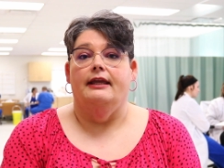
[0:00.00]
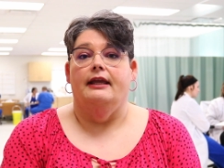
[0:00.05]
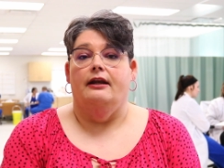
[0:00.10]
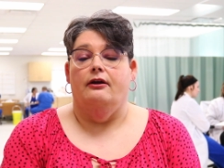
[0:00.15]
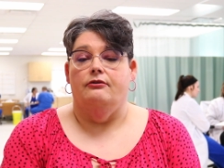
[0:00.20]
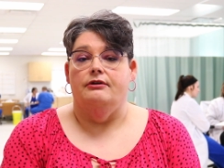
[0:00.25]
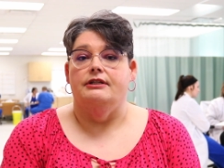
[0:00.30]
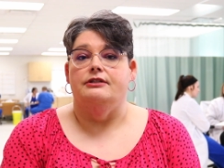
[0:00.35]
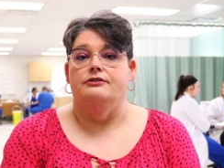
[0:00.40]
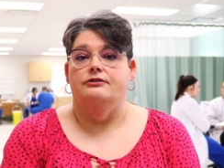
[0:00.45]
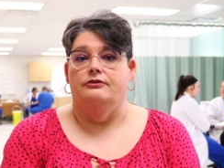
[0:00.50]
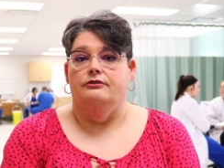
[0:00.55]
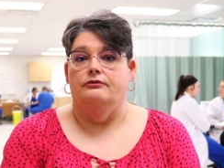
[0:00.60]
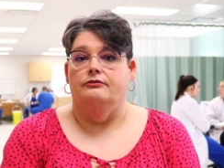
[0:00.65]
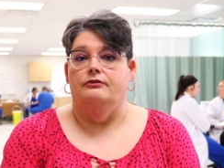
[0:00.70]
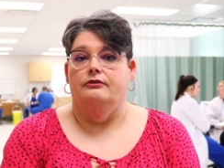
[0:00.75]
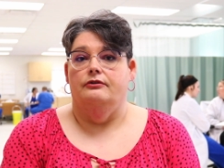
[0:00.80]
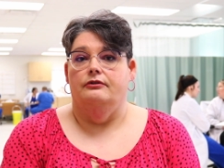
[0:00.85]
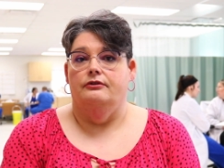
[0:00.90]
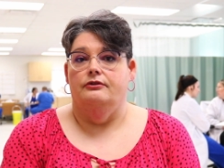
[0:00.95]
get out
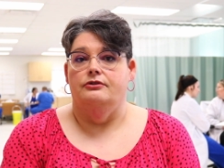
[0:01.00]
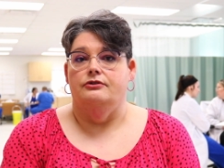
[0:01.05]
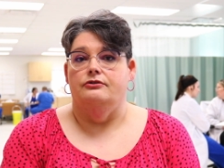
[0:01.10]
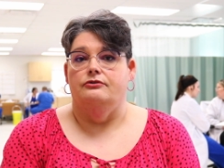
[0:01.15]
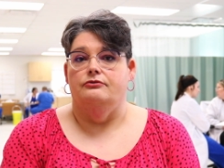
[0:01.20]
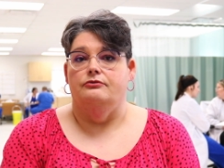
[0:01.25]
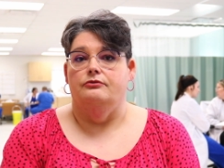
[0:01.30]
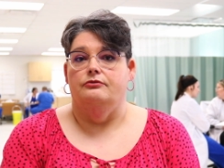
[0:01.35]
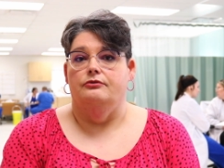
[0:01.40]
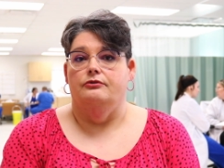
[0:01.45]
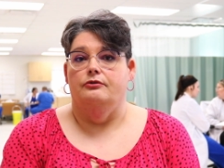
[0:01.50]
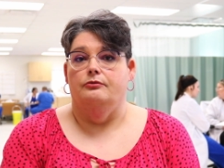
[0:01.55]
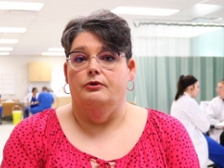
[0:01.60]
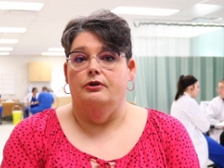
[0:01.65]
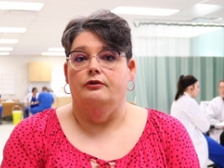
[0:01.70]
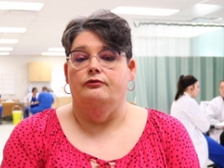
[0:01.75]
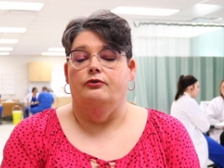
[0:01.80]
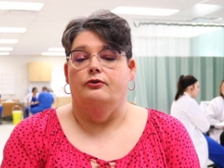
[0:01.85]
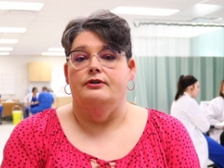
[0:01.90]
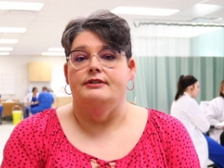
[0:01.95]
into to the
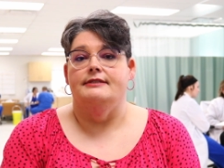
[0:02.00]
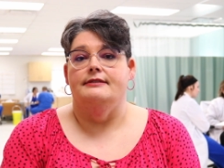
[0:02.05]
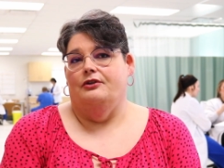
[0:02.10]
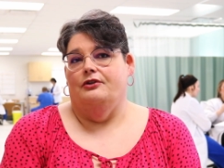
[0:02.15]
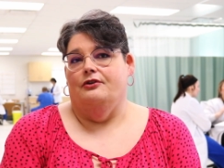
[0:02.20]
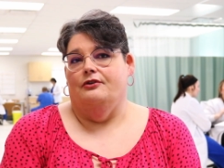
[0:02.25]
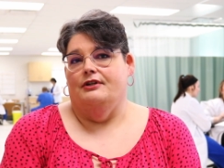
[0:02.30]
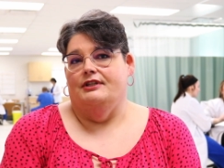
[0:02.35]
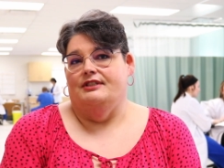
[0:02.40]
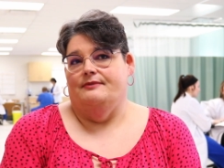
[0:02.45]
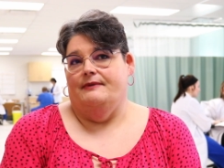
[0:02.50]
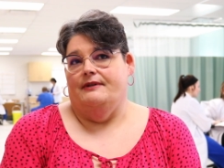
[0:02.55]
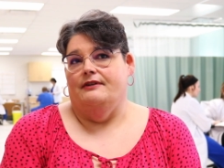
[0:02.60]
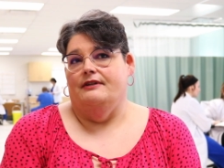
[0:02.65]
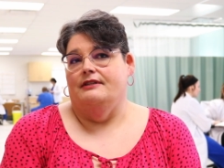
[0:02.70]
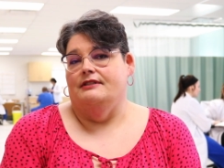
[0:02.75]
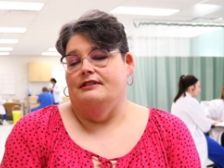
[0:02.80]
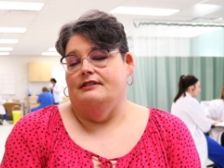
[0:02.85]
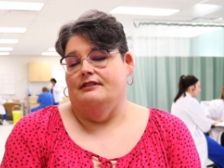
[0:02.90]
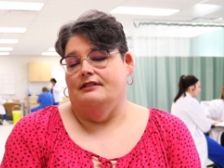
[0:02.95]
workforce. Your
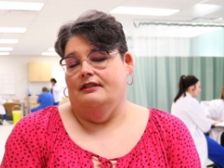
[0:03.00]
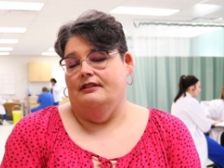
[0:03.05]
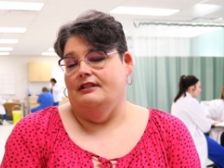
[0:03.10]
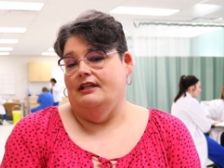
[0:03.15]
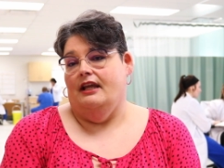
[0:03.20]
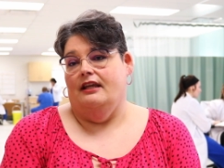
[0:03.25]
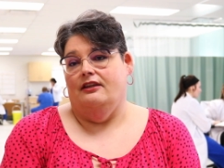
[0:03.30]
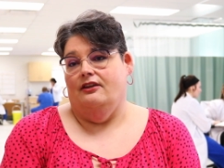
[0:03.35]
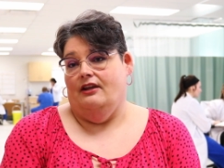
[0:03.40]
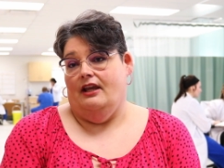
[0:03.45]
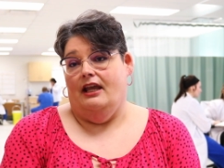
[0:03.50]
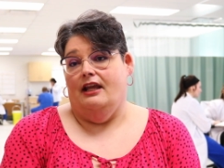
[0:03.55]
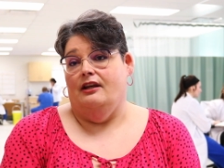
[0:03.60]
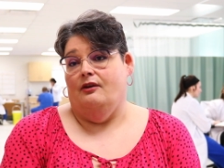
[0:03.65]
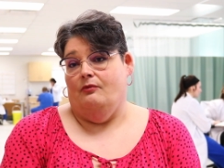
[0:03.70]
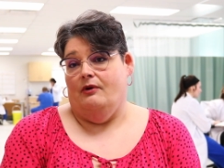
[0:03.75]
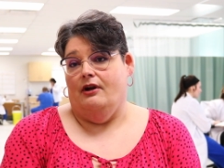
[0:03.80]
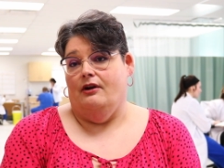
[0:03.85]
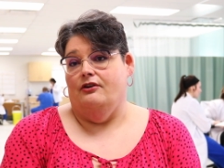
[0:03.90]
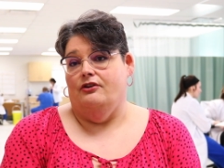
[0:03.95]
experiences can take you
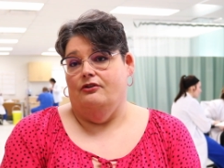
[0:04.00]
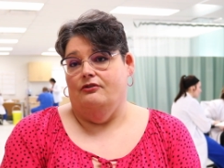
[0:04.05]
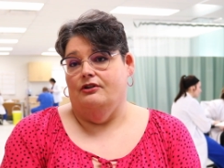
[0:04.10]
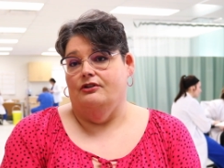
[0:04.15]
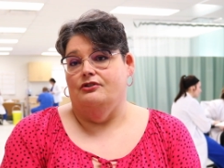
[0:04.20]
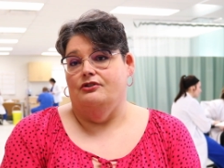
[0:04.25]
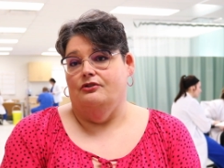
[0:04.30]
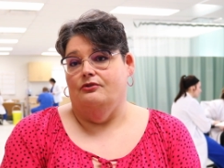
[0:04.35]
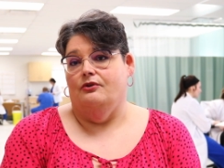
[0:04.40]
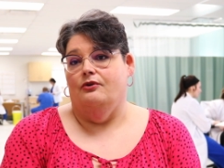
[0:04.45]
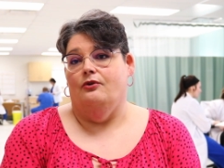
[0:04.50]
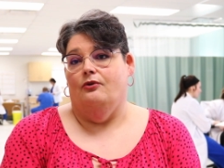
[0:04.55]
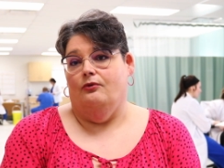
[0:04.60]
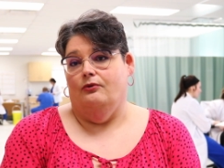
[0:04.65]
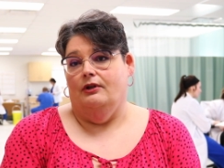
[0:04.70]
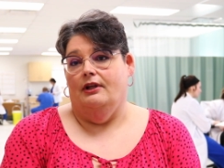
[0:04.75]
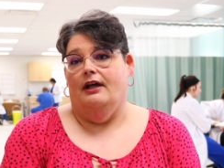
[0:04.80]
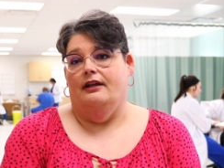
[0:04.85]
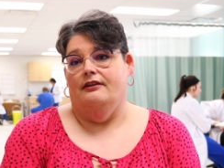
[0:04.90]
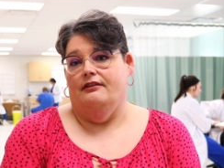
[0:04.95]
anywhere. You can do a whole
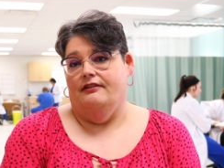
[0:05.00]
lot